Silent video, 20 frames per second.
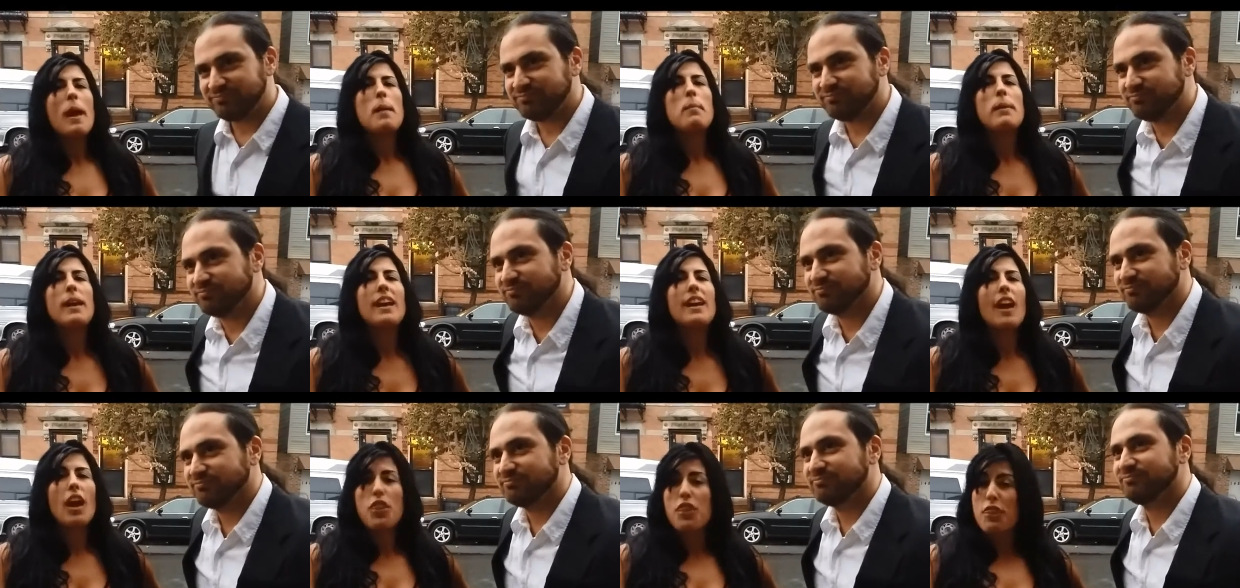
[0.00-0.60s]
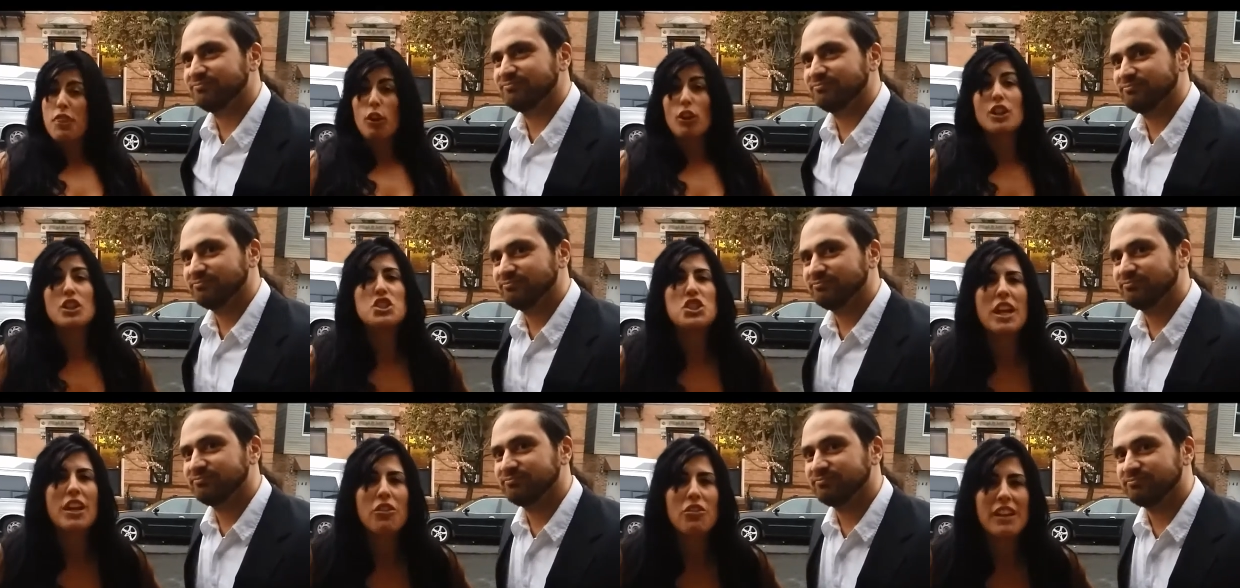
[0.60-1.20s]
Speaker 1: may be a
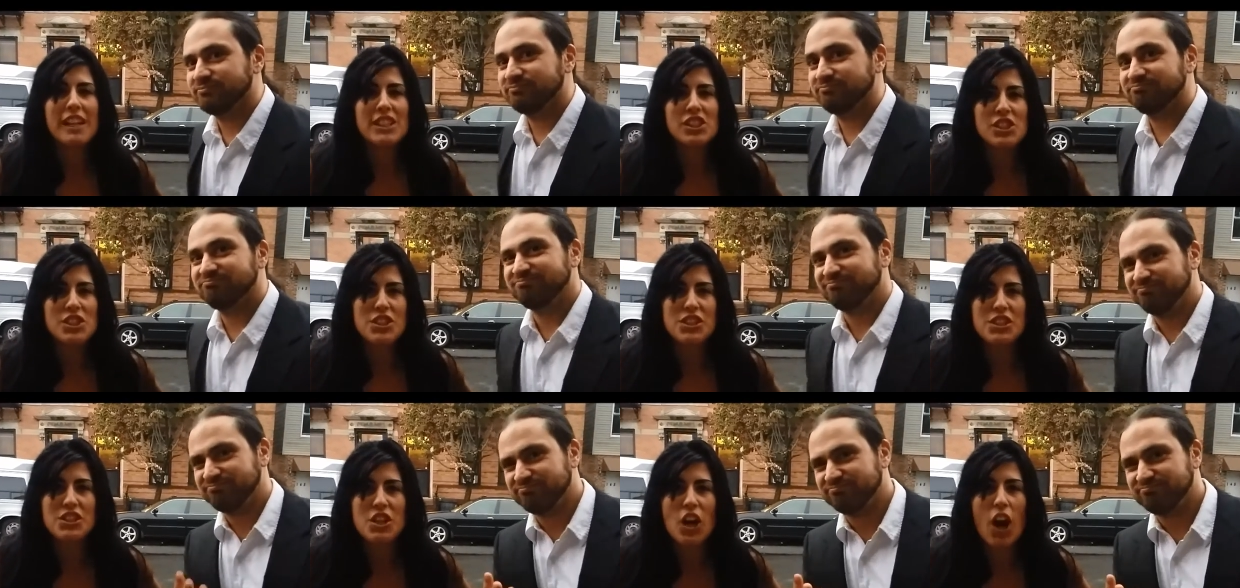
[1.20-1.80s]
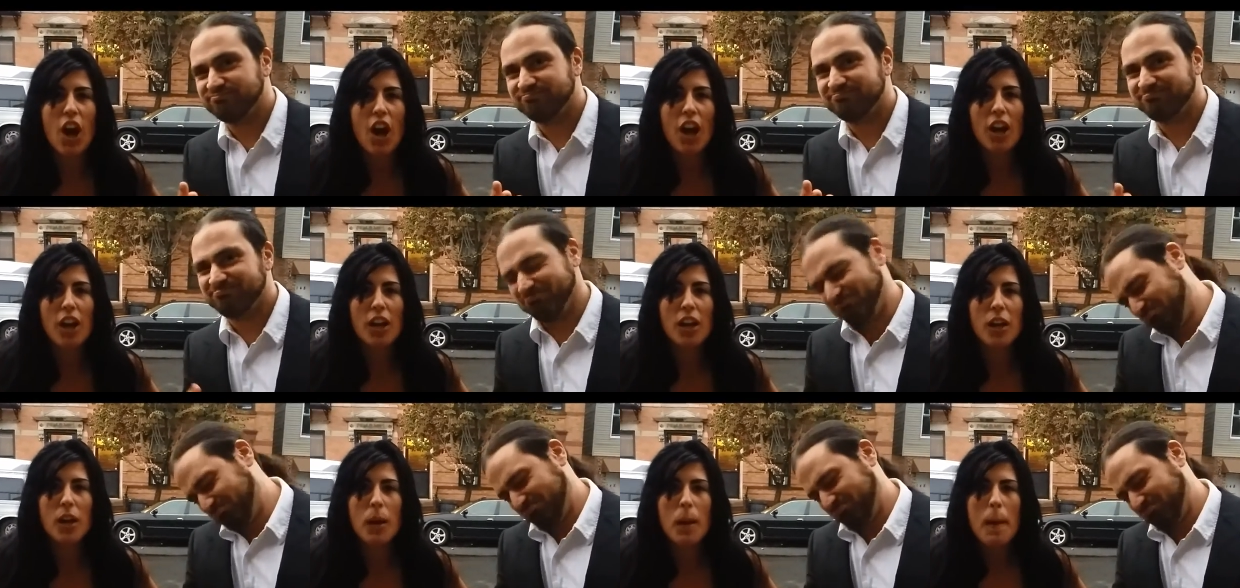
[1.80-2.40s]
third generation star,
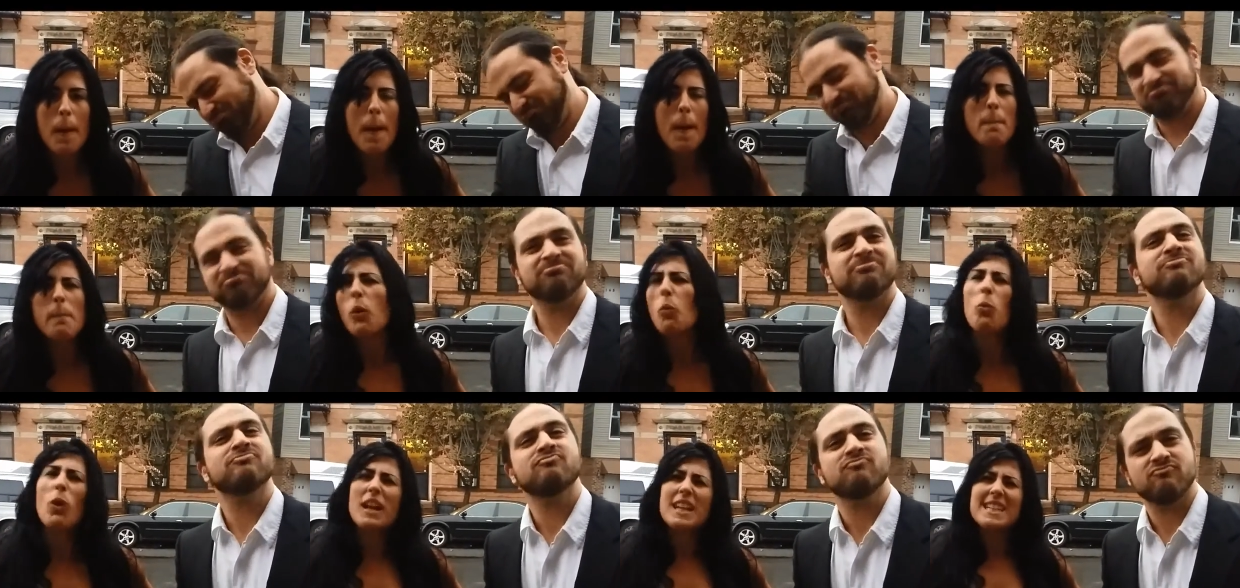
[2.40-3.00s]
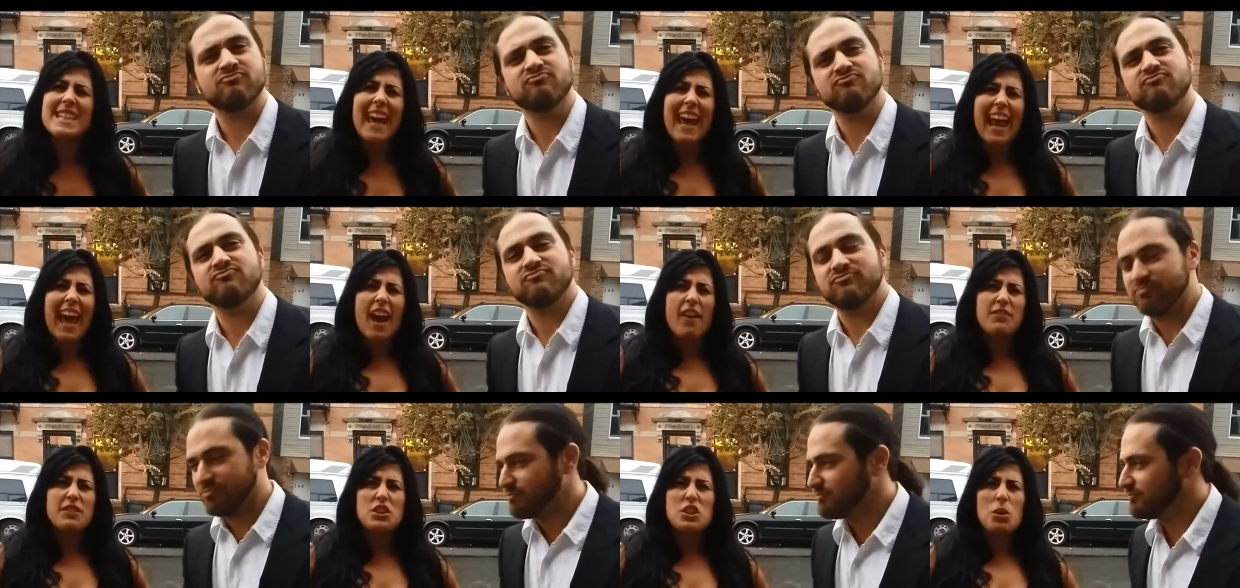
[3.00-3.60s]
but what does that
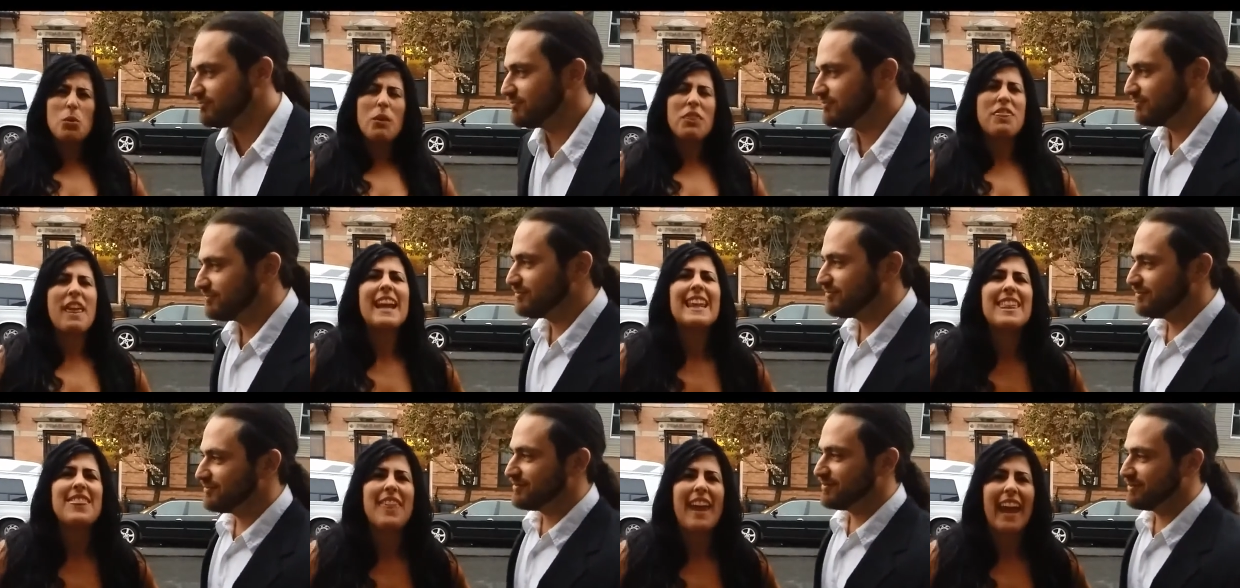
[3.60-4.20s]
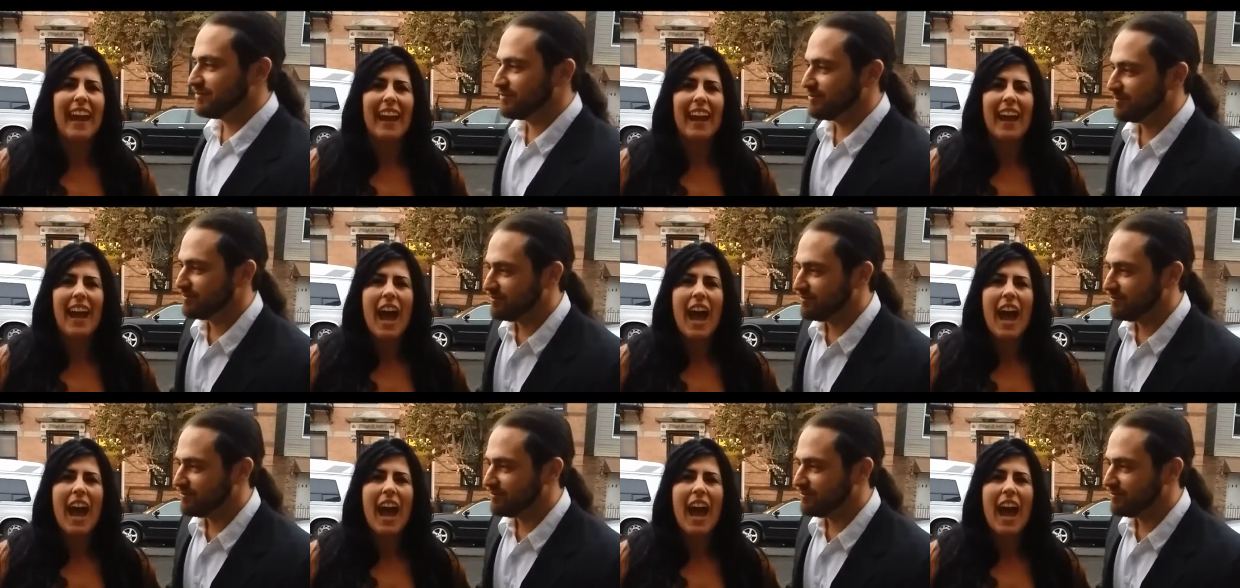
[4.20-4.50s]
have to do with anything?